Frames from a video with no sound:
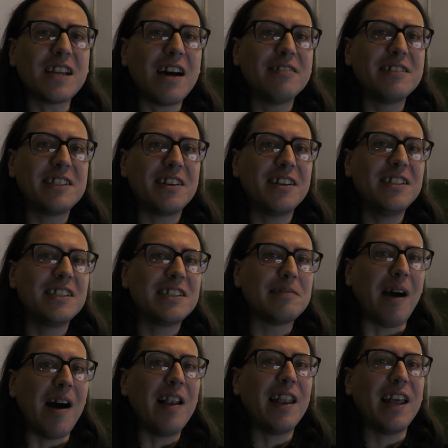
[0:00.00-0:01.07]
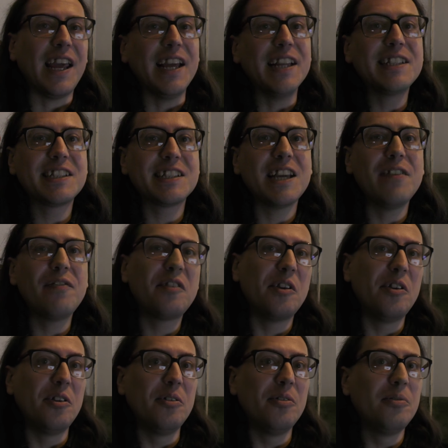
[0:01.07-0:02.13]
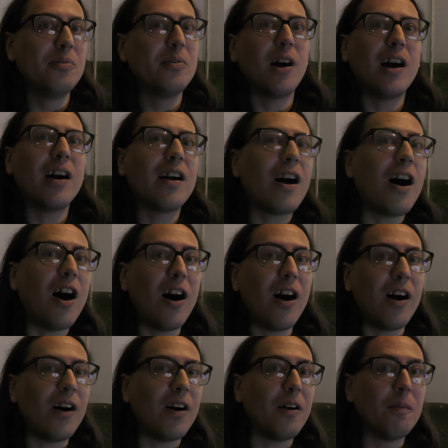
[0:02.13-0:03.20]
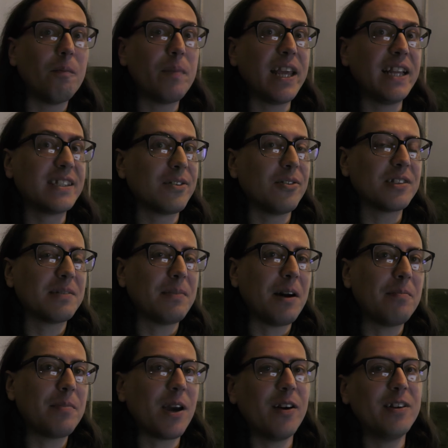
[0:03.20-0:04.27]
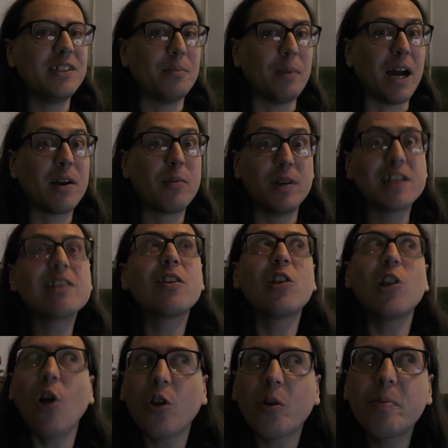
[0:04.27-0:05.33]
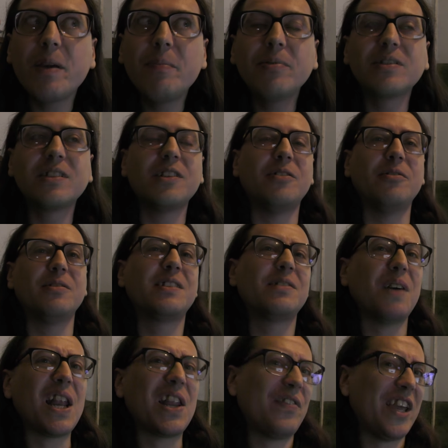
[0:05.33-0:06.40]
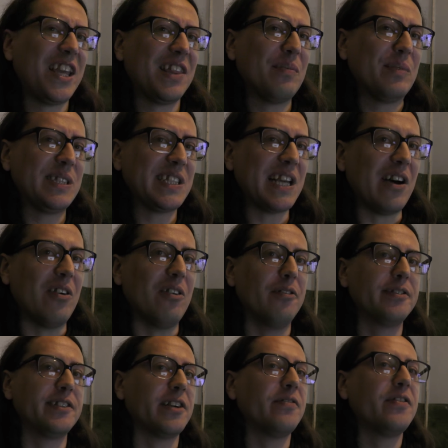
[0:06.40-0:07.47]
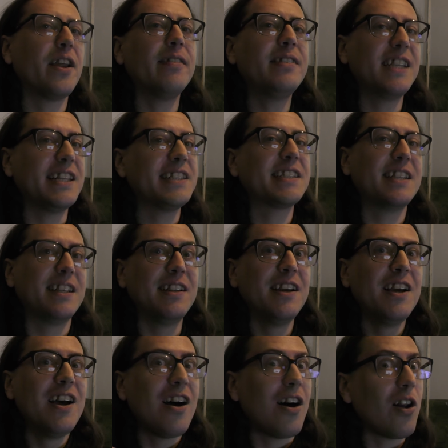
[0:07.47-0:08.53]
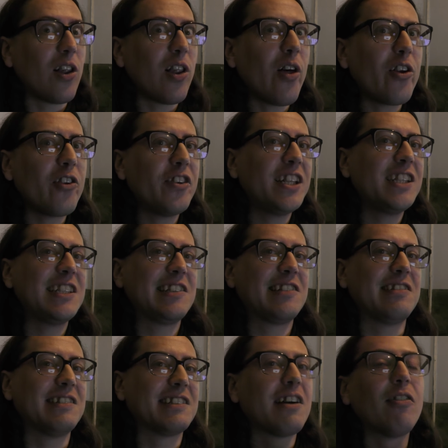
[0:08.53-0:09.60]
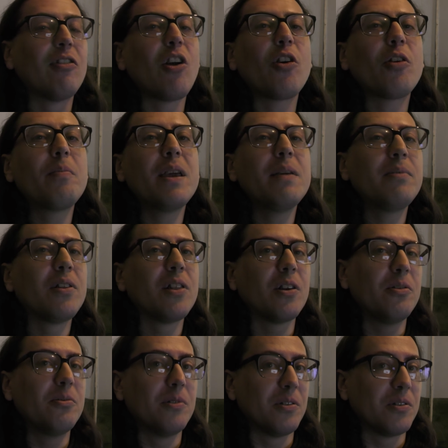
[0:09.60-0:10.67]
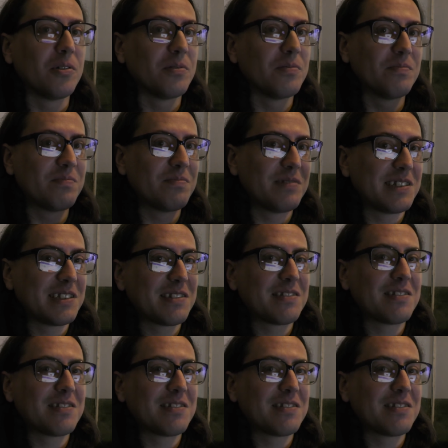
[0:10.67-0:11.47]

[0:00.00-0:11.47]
the downside as well is if you are being talked about behind your back, which a lot of people do to elevate themselves. I've noticed in a lot of industries there are a lot of people who will